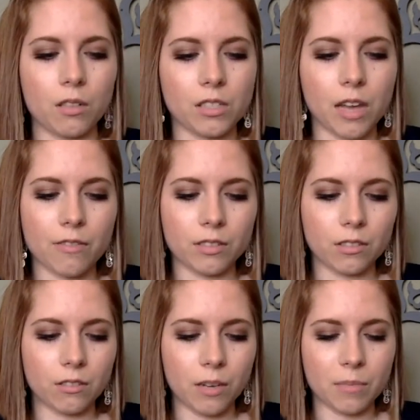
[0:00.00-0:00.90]
let's have a
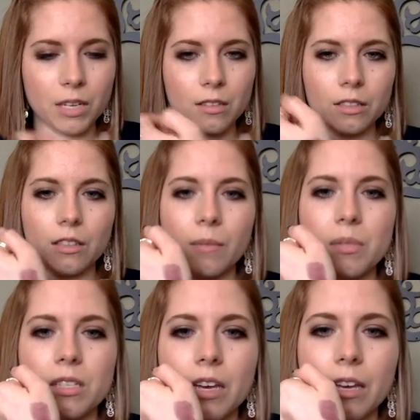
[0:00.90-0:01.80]
little update on the
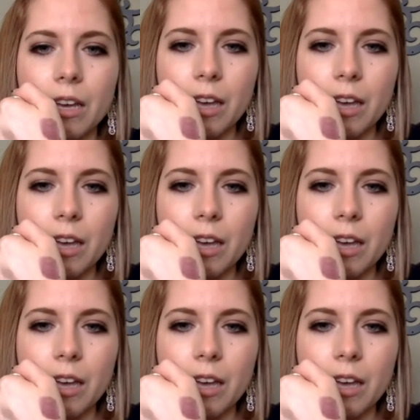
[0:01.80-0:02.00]
lipstick.